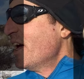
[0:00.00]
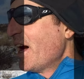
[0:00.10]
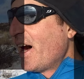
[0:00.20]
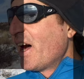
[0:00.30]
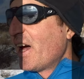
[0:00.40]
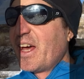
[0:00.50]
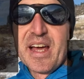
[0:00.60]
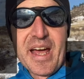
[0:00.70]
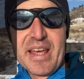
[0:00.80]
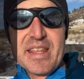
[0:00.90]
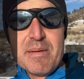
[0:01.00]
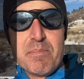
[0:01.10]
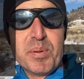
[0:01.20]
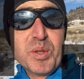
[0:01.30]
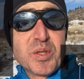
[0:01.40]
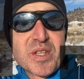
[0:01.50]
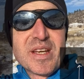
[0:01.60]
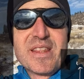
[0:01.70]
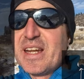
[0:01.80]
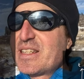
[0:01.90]
uh, and then boost,
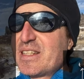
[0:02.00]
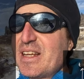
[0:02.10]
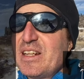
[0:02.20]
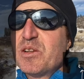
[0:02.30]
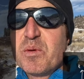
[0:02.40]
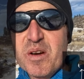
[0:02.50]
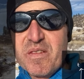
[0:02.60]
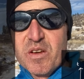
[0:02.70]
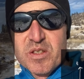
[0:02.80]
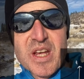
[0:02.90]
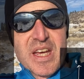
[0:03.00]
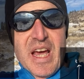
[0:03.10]
that is to say, do one of those